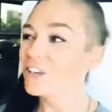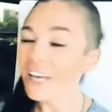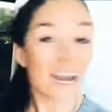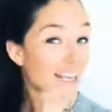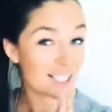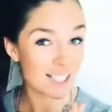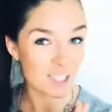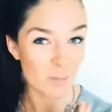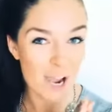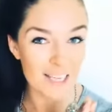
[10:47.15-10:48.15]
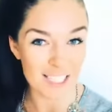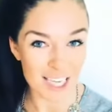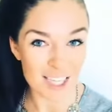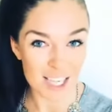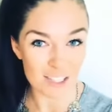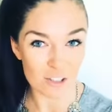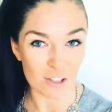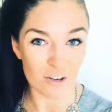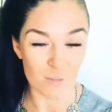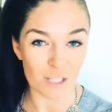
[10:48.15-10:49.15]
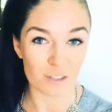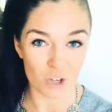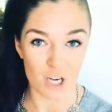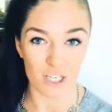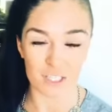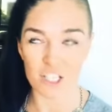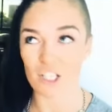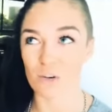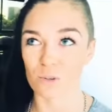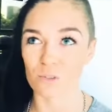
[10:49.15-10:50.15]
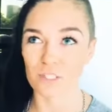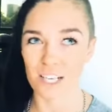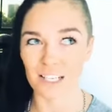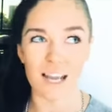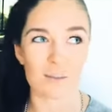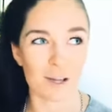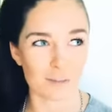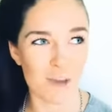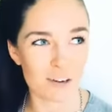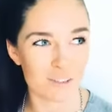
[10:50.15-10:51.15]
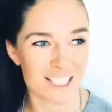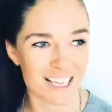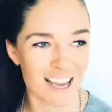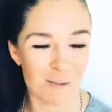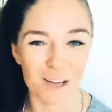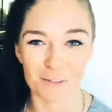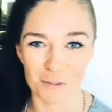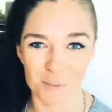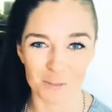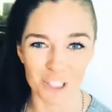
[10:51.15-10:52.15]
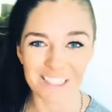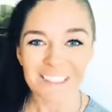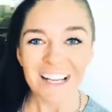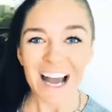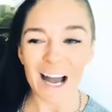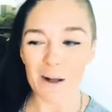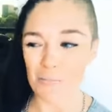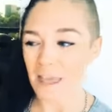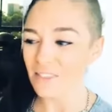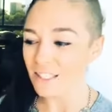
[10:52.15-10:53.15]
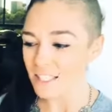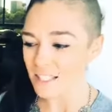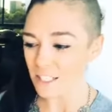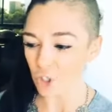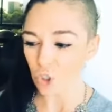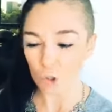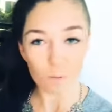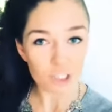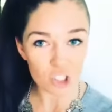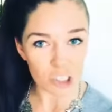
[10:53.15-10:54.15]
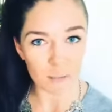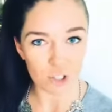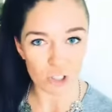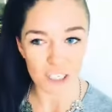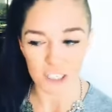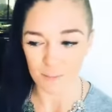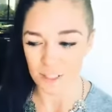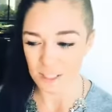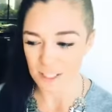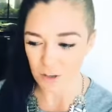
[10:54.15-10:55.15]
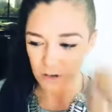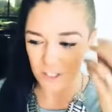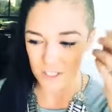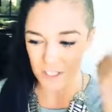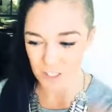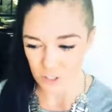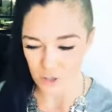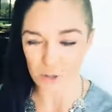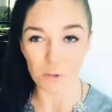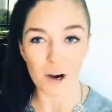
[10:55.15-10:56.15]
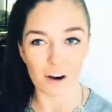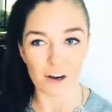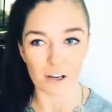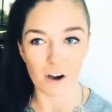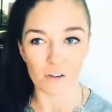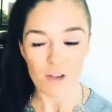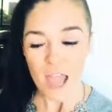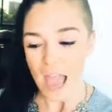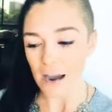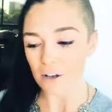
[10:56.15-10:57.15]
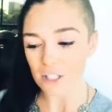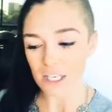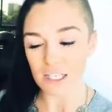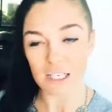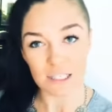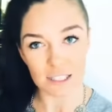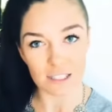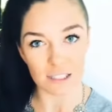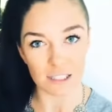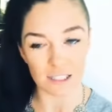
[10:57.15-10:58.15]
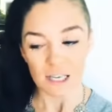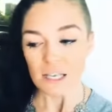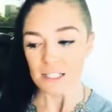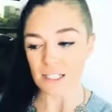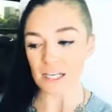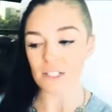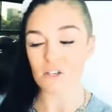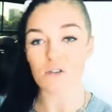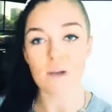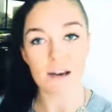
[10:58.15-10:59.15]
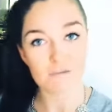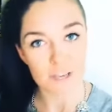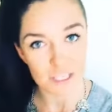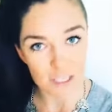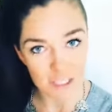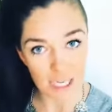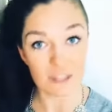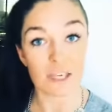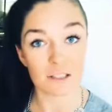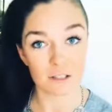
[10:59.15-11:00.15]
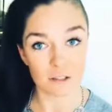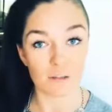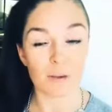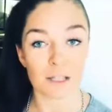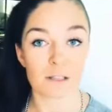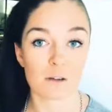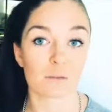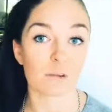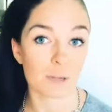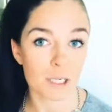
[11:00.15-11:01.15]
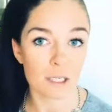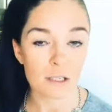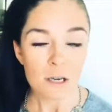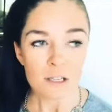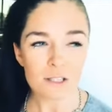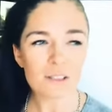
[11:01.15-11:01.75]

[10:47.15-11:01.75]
you get access to my $10,000 a month training. It's actually called 10K a month, Manifest 10K a month from memory. Um, and this is a short but sharp training, but this goes into the internal wiring of how you can instantly start to manifest $10,000 months on repeat. So,